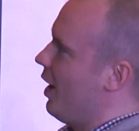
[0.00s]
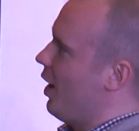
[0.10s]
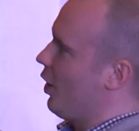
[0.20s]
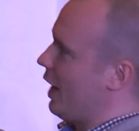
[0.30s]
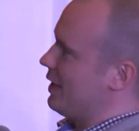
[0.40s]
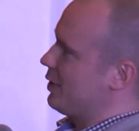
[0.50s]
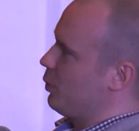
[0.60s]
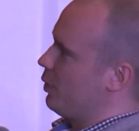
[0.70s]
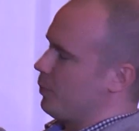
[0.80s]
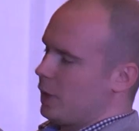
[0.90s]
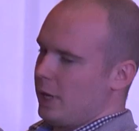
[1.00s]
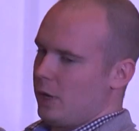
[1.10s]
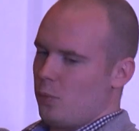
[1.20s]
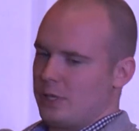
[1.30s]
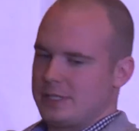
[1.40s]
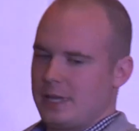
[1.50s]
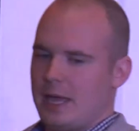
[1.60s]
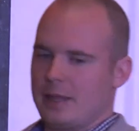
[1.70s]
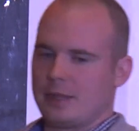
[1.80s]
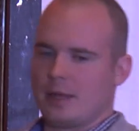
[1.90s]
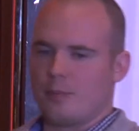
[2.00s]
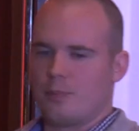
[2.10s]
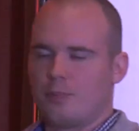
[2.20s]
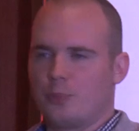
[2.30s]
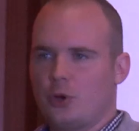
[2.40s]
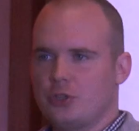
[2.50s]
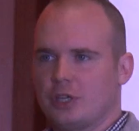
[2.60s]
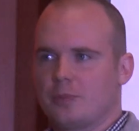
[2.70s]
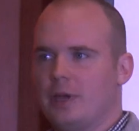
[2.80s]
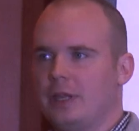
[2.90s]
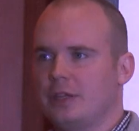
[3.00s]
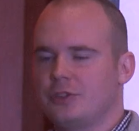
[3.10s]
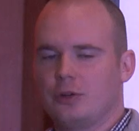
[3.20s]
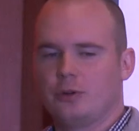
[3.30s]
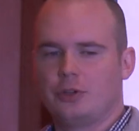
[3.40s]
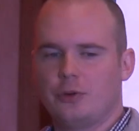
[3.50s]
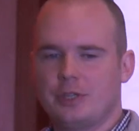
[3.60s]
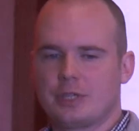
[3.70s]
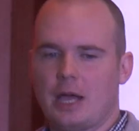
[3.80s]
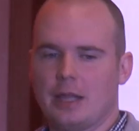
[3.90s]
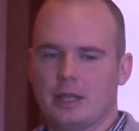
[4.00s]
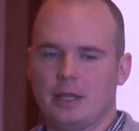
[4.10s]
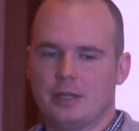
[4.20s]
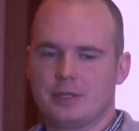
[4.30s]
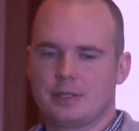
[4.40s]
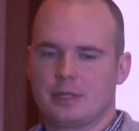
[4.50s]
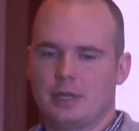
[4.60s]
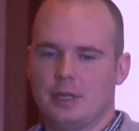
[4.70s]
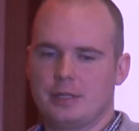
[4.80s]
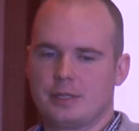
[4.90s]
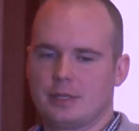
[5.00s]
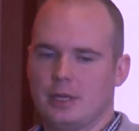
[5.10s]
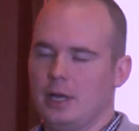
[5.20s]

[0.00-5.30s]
Okay, so once again, the project manager or the risk analyst is